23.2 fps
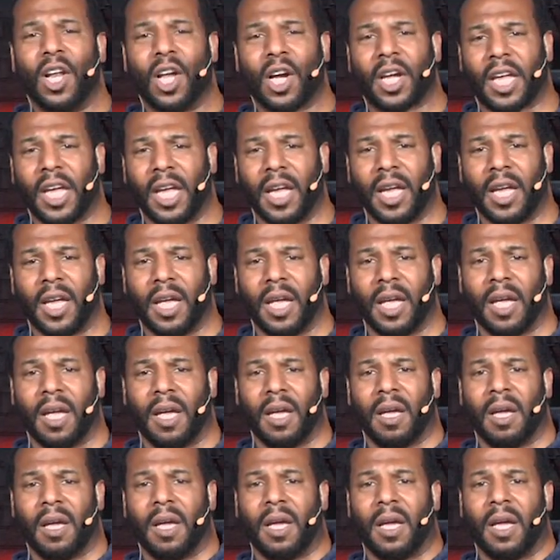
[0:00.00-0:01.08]
looking
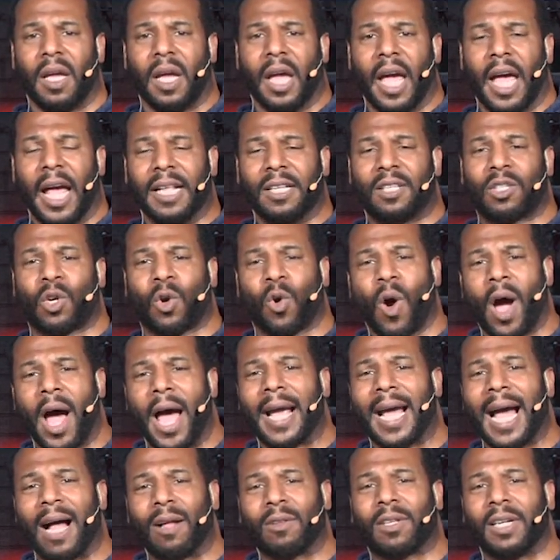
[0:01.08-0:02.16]
and
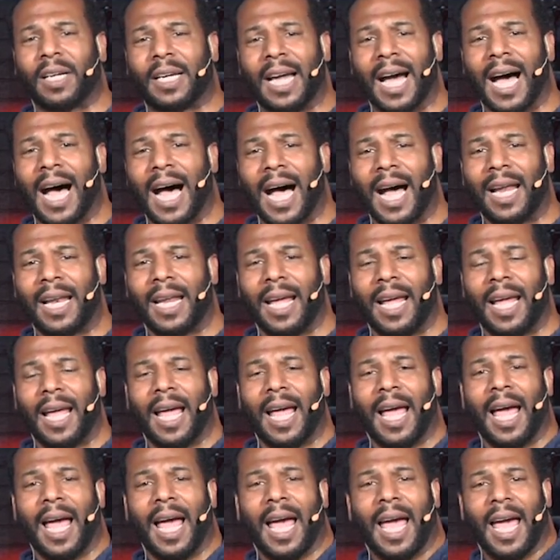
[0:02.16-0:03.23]
crying out to God,
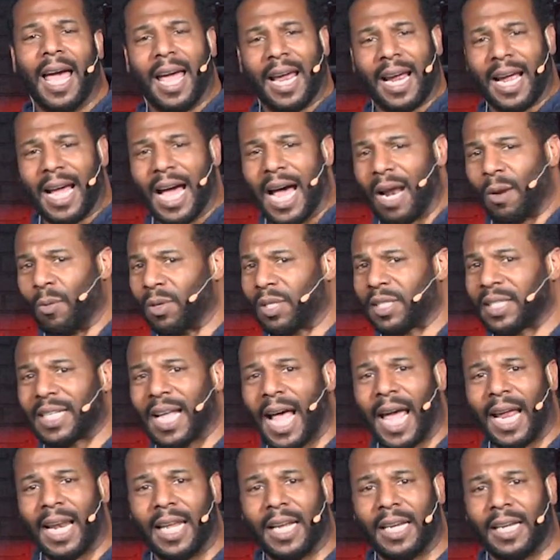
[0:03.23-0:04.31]
and God was
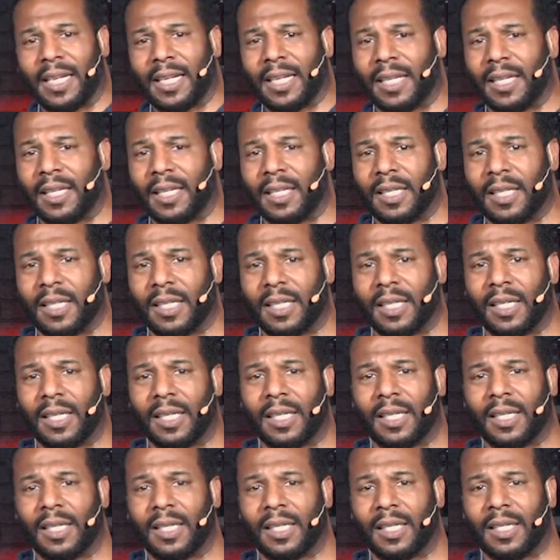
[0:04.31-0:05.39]
silent?
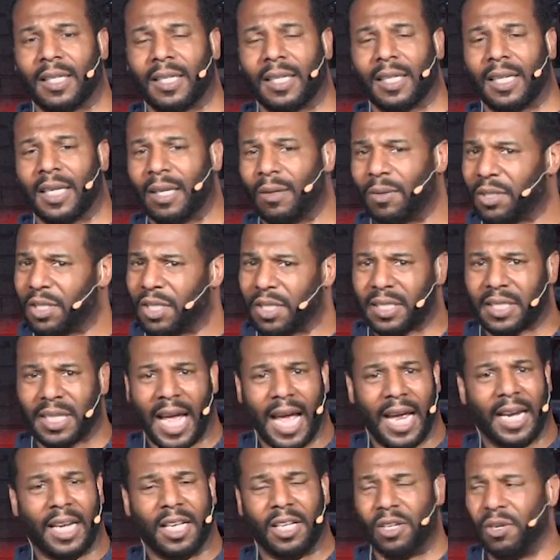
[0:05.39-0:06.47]
He was just
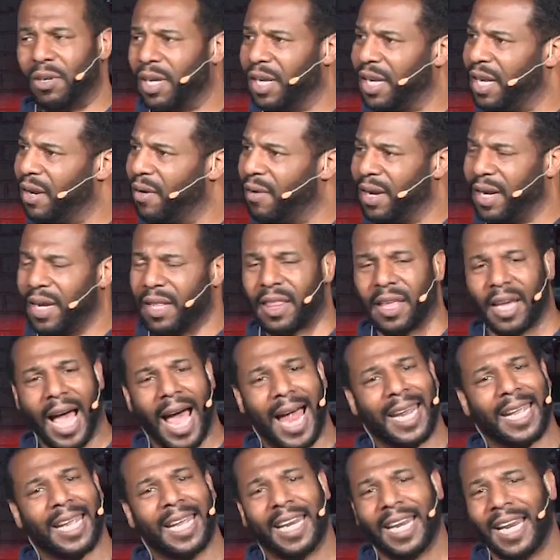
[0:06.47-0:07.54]
silent. You didn't hear anything. I
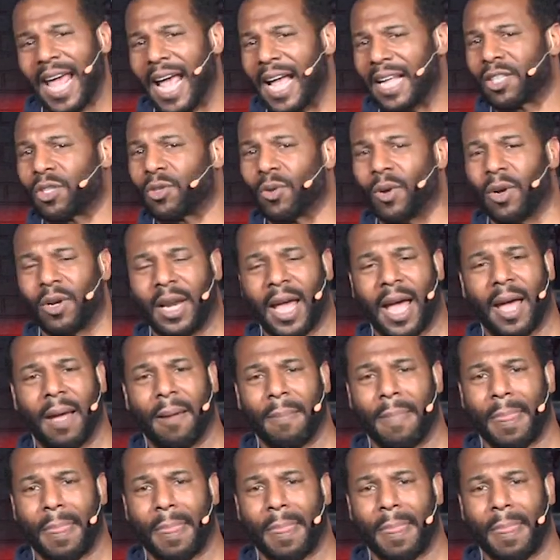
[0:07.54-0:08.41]
didn't get an answer on that.